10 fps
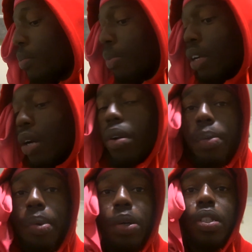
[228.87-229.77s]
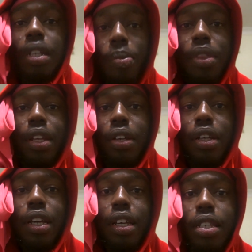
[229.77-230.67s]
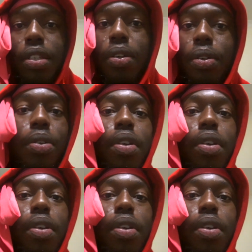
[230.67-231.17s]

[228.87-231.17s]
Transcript: But I wanna post something, okay? So